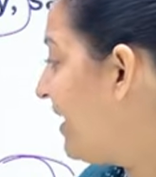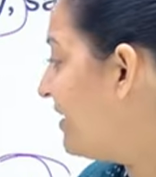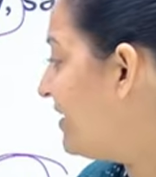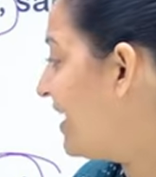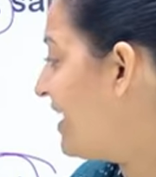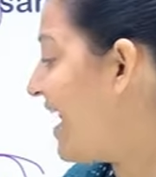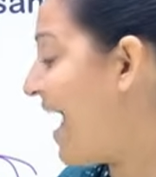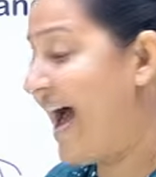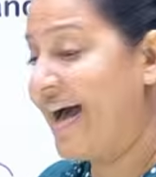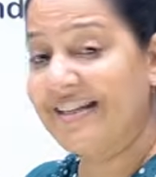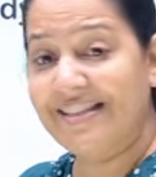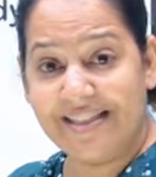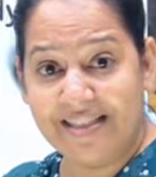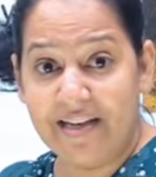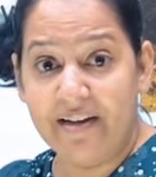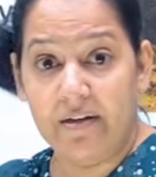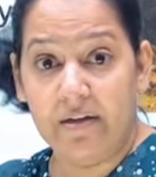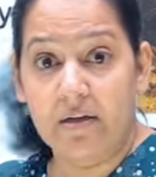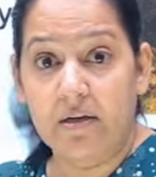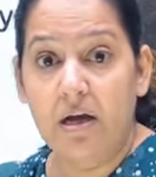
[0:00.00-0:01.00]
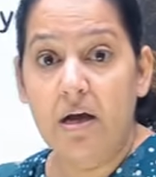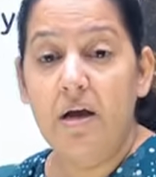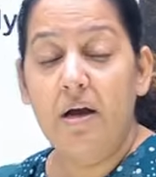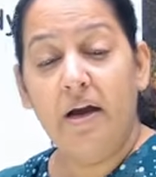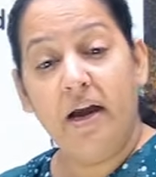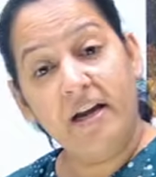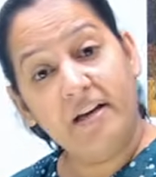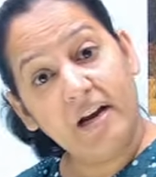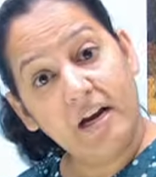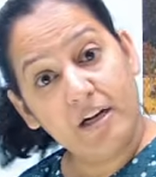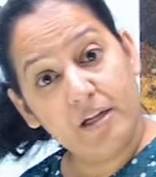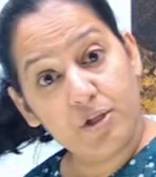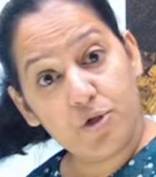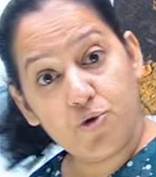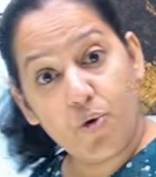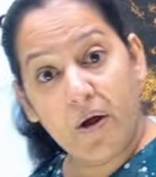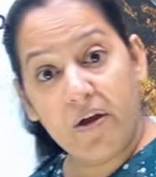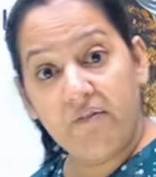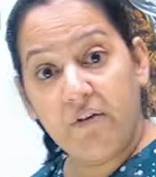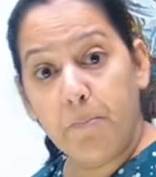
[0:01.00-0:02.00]
contains acid, it can
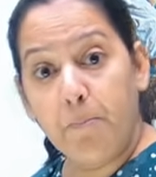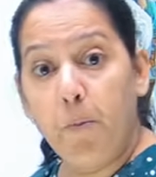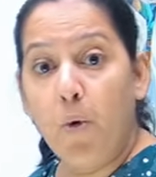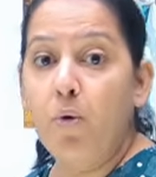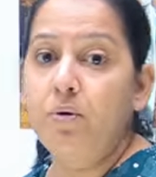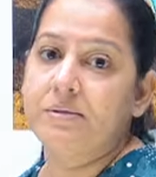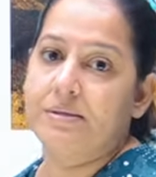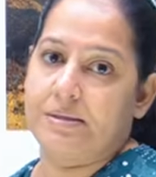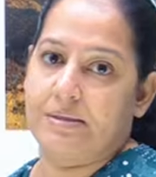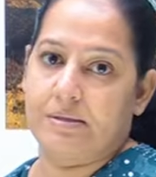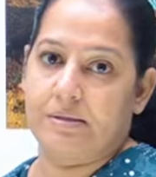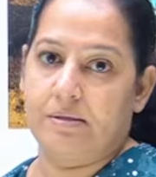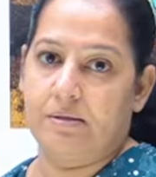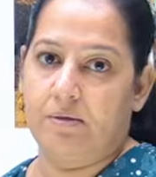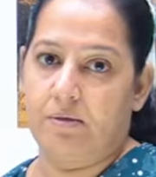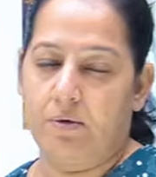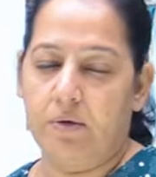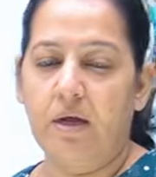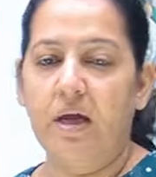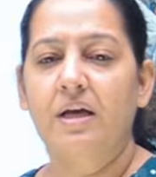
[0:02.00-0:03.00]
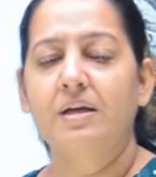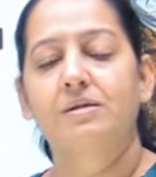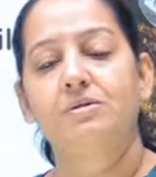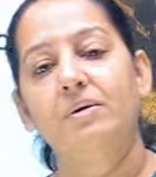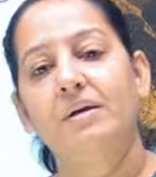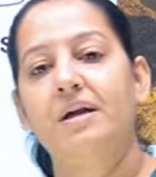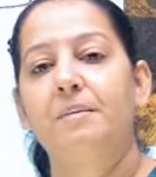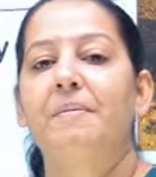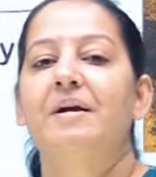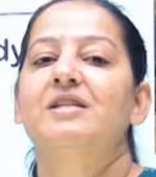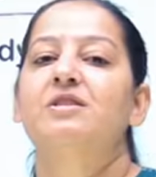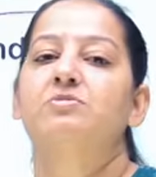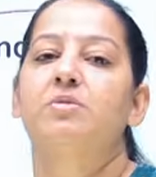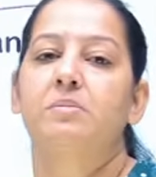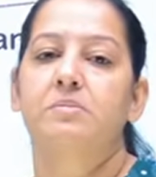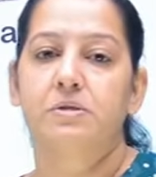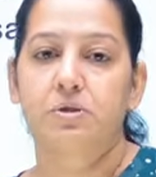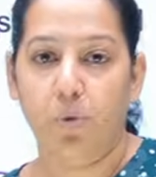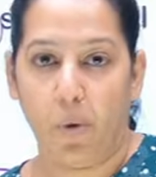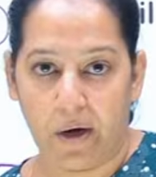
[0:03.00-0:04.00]
destroy even bones. Okay, so it depends
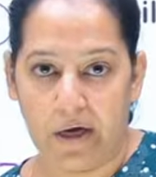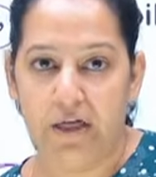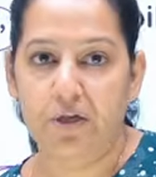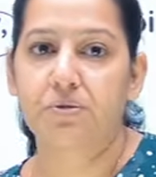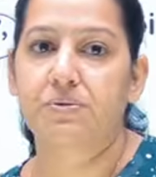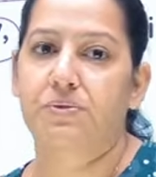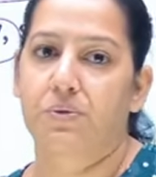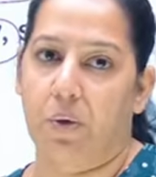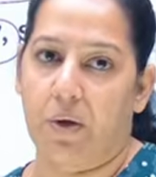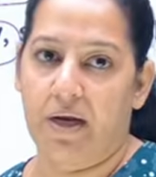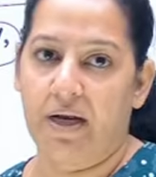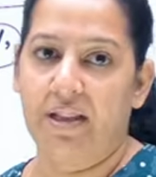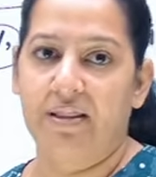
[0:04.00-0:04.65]
from soil to soil.